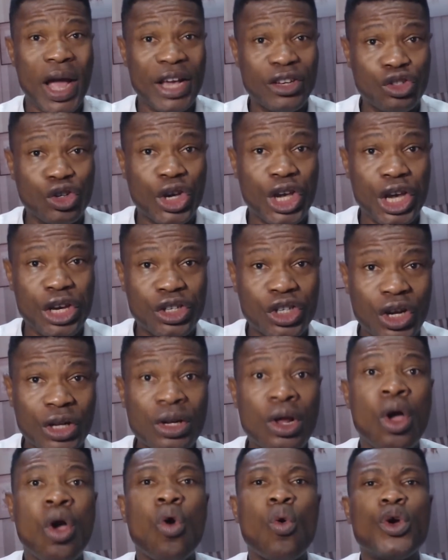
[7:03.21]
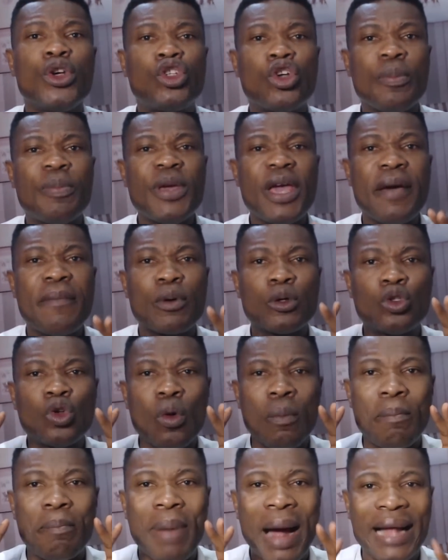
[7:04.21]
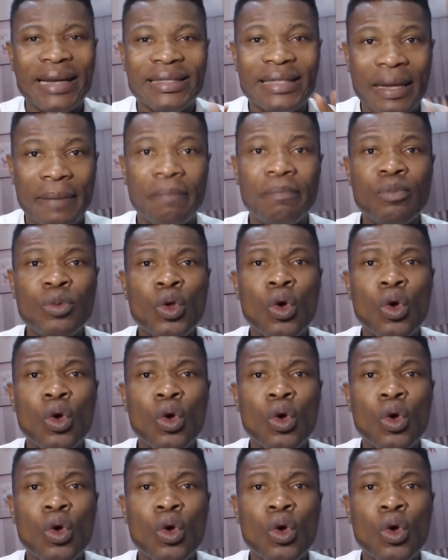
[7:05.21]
education. We should be able to ban them.